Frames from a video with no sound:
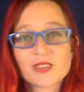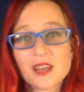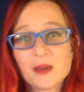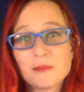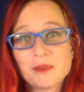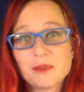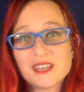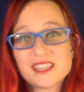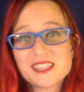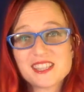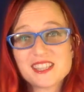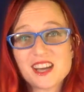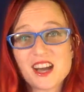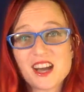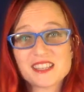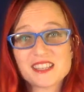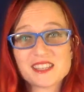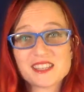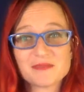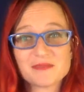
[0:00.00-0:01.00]
but it's not.
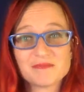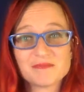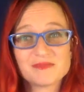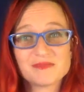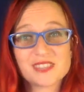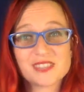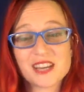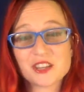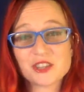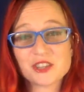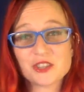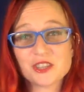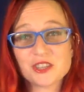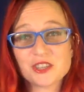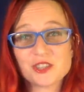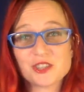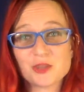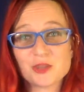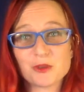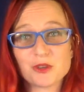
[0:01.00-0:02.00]
It's actually
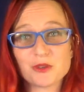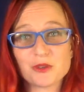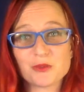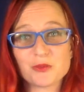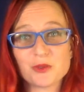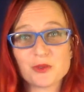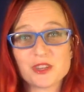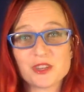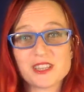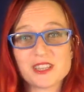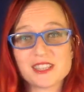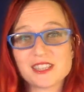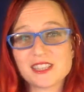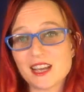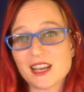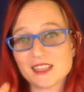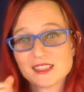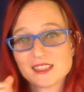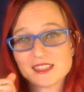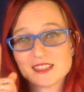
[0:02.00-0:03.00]
super rooted in
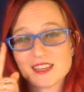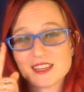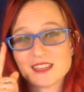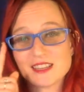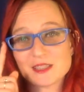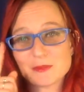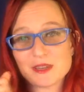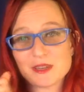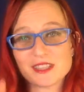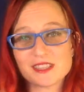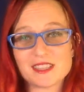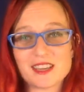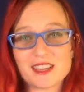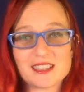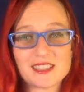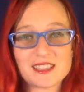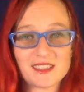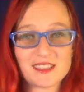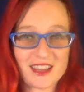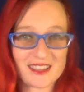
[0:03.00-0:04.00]
science, hence my
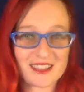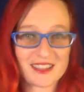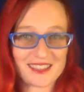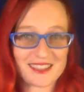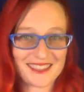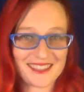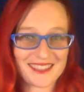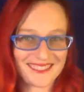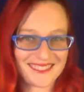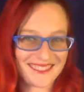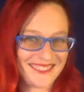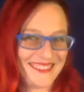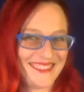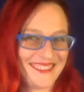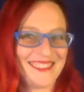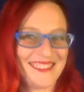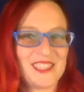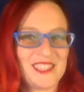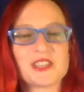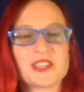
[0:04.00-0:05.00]
science glasses.
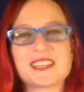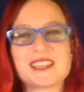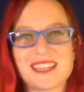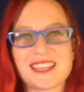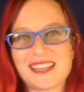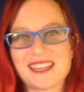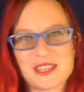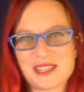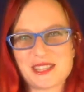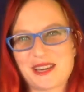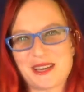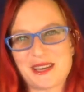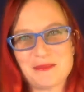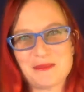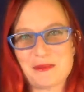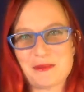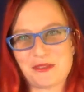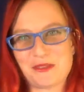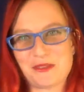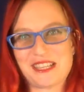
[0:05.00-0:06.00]
Just kidding, I just got them,
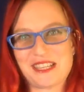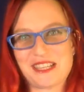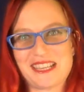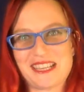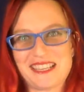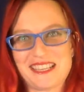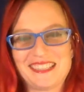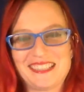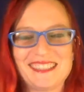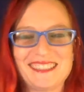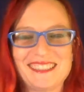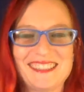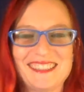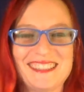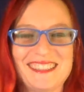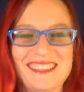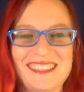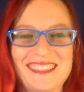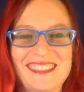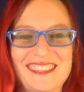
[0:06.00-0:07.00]
I'm really excited.
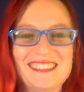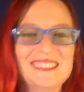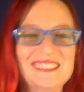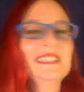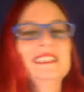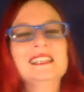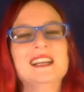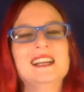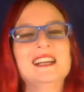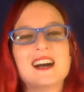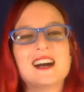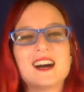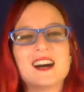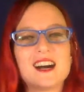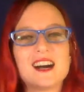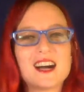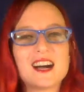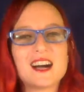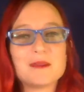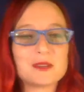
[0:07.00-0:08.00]

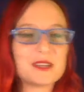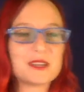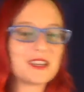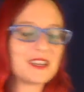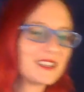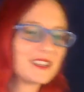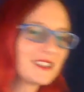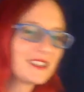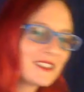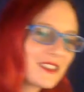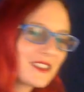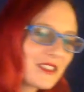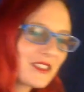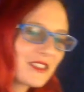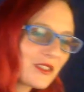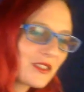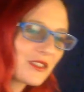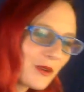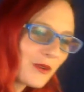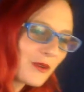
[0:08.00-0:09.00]
I'm gonna
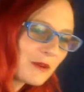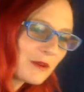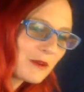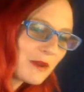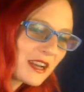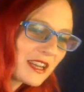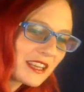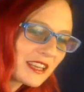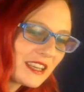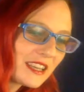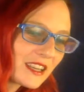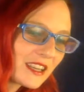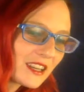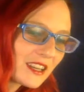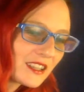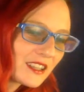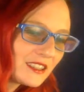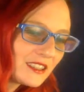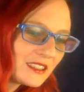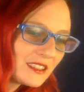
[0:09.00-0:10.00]
throw on a mic
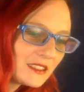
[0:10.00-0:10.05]
here.